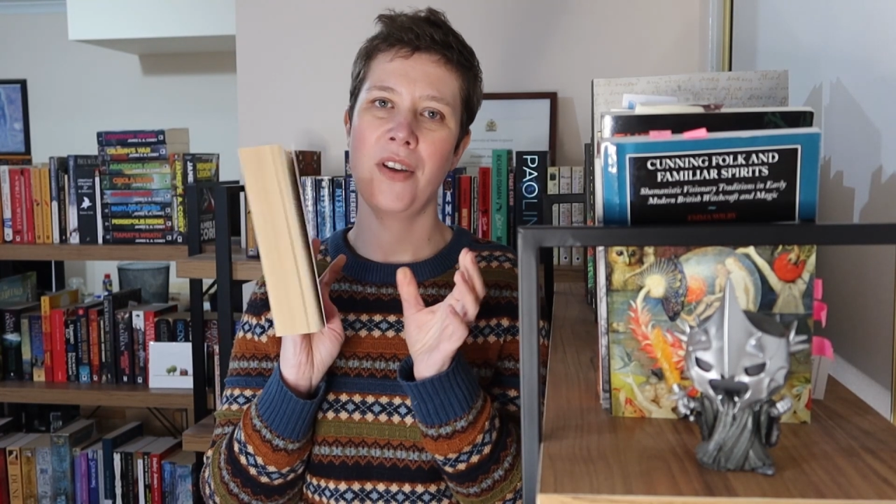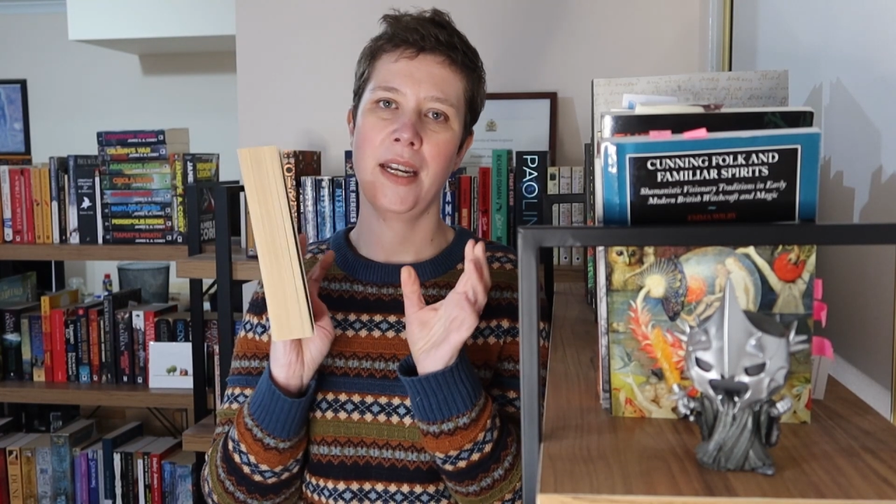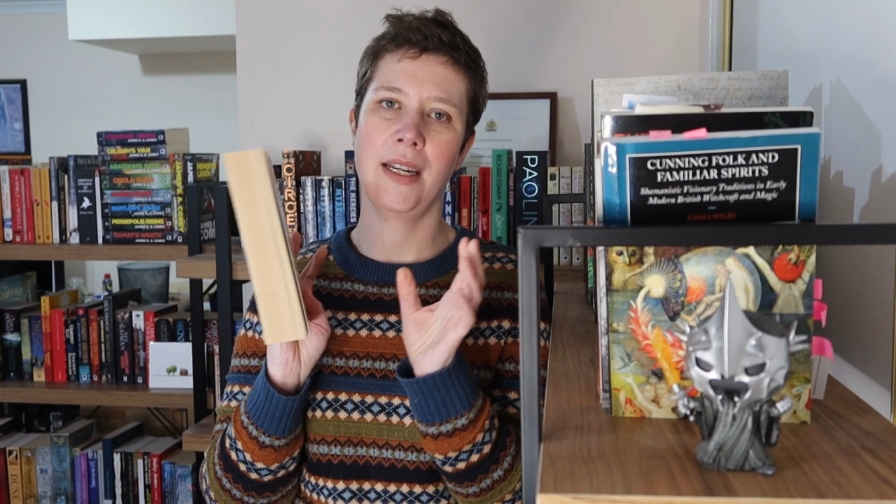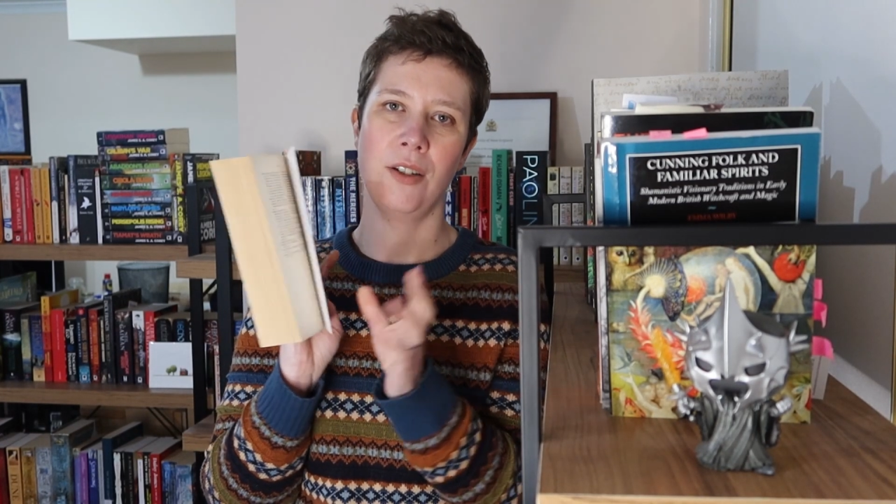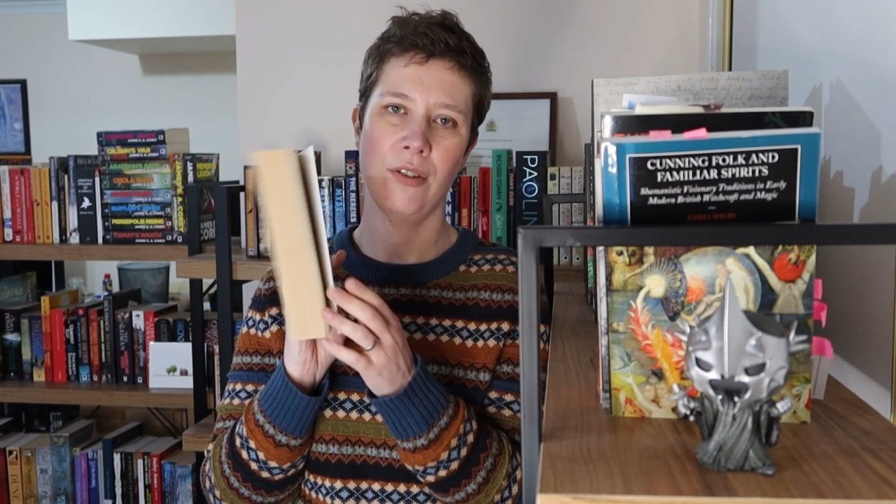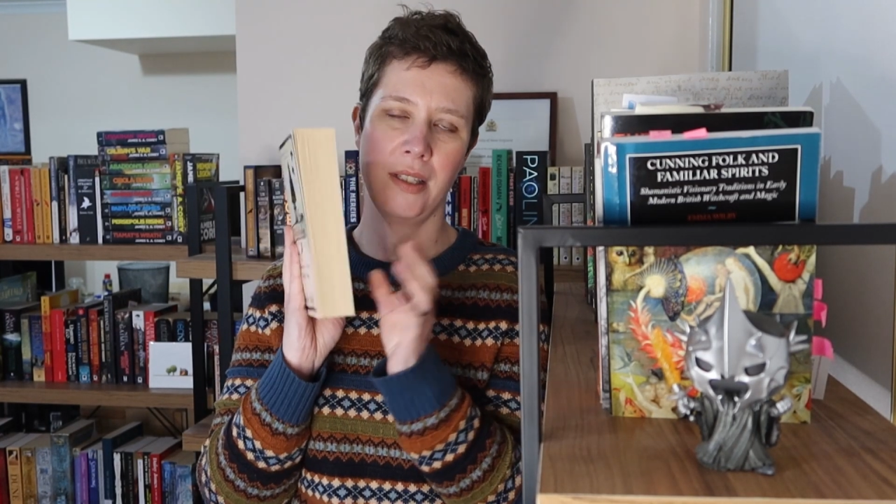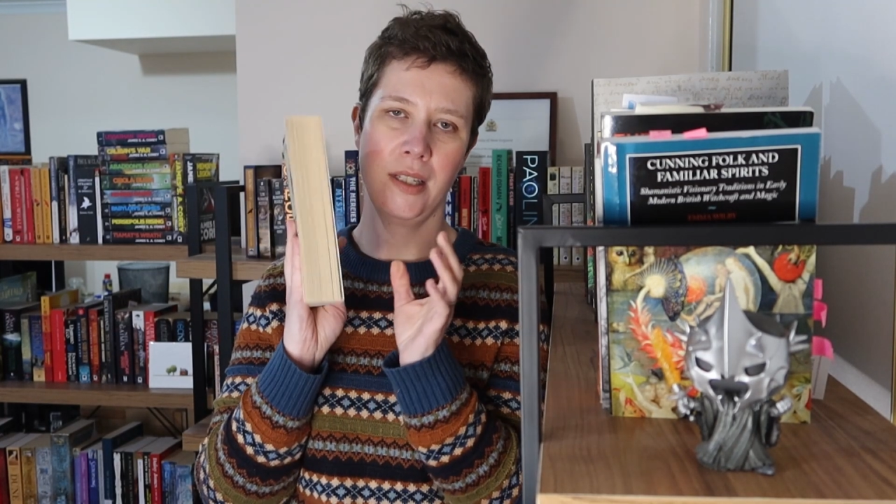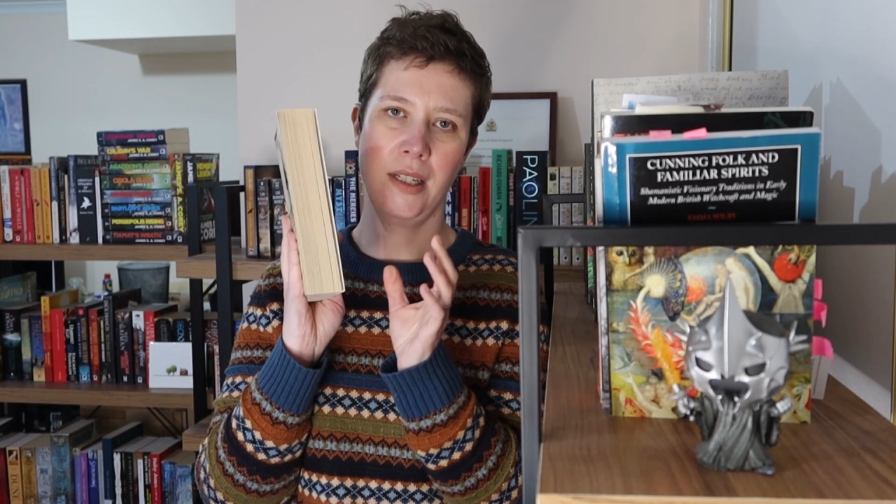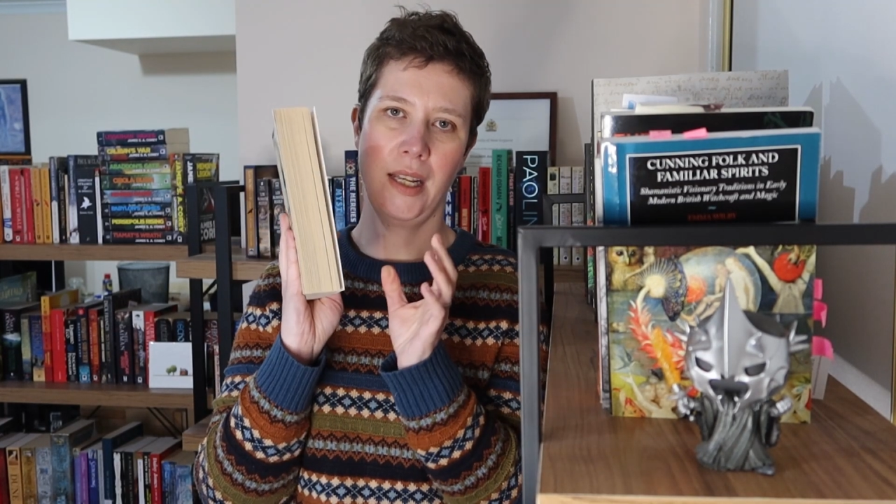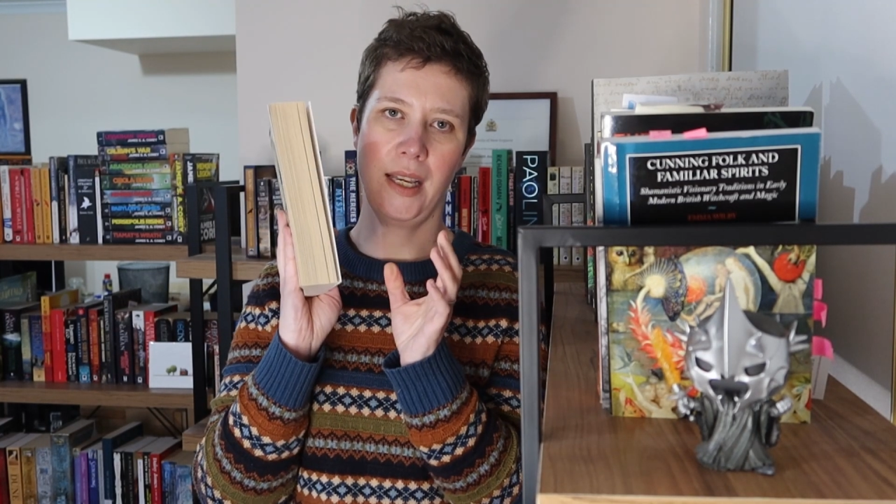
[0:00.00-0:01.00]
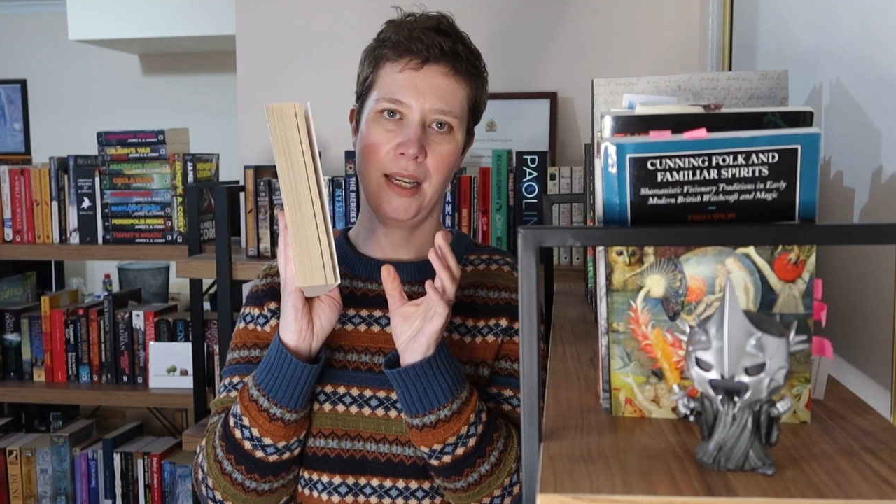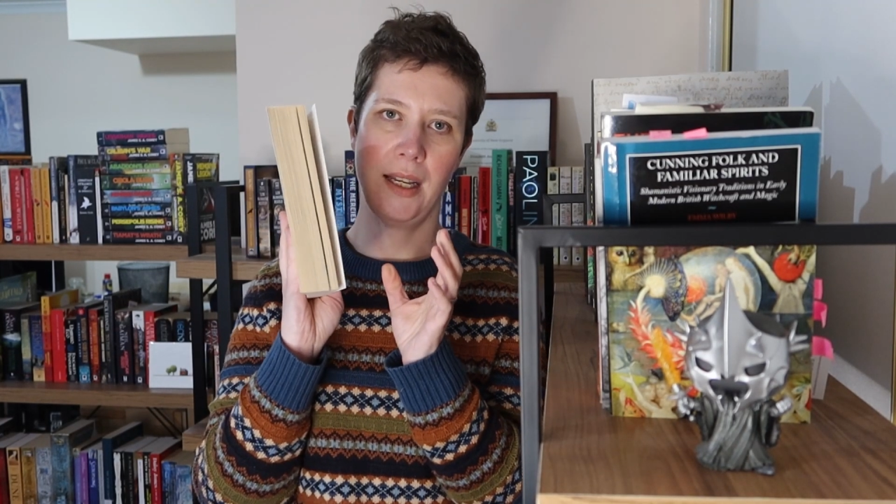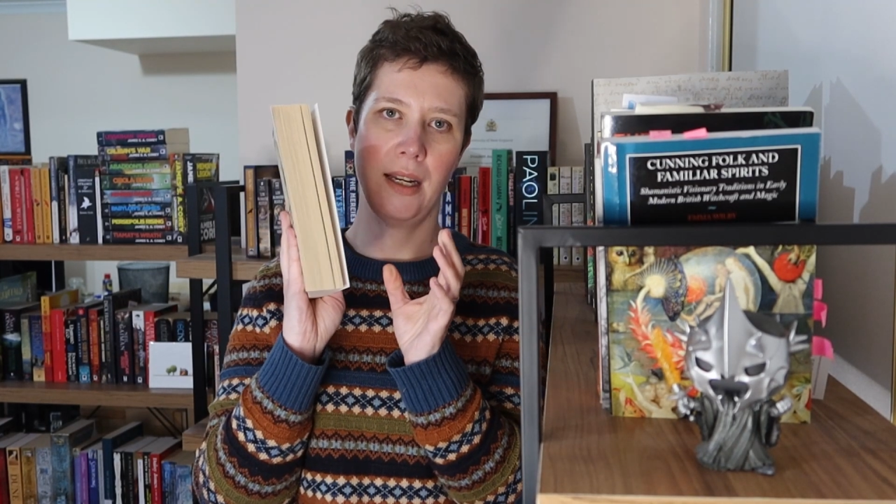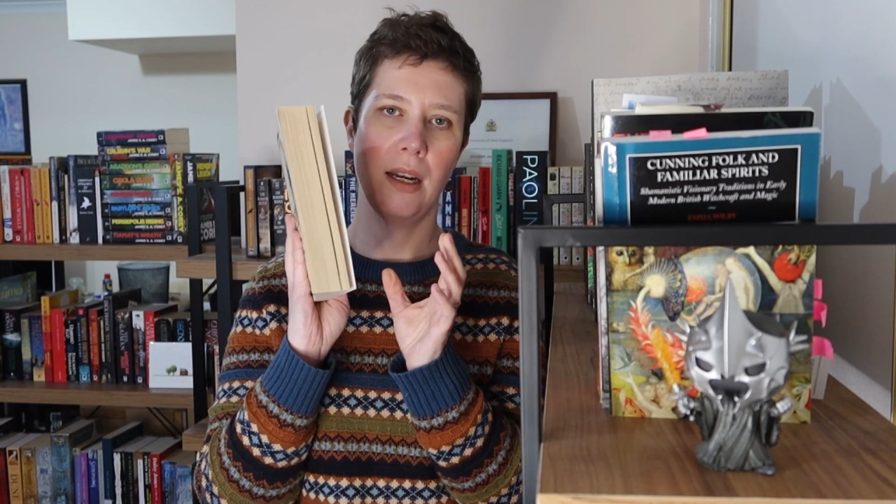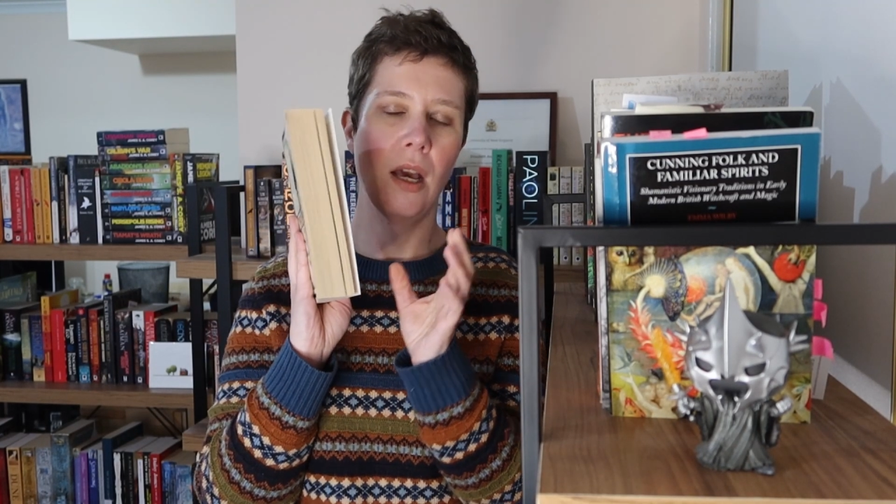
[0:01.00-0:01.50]
that interested
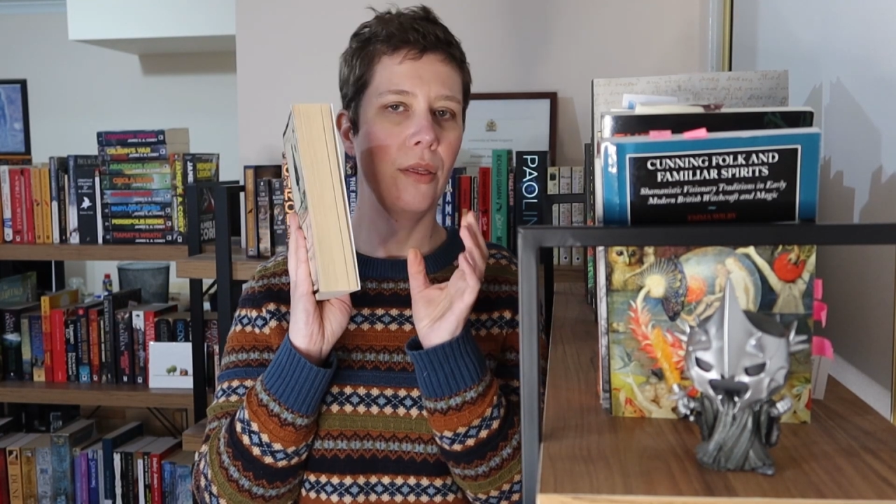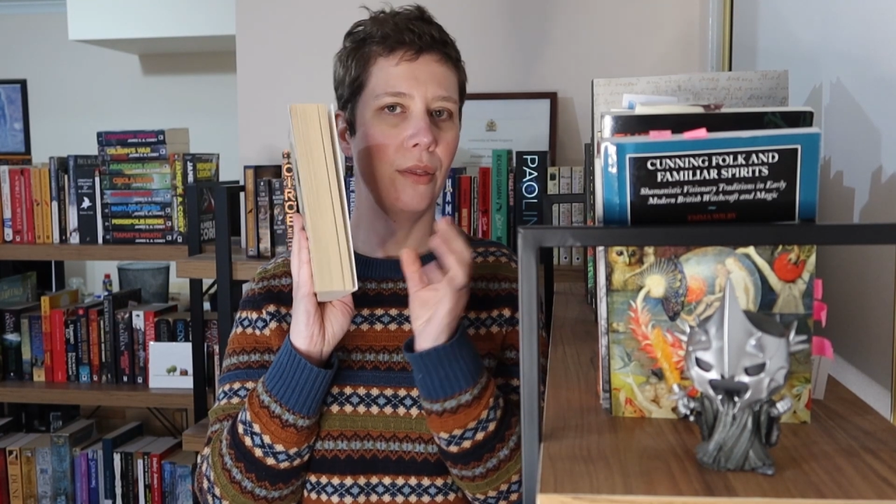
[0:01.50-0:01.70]
in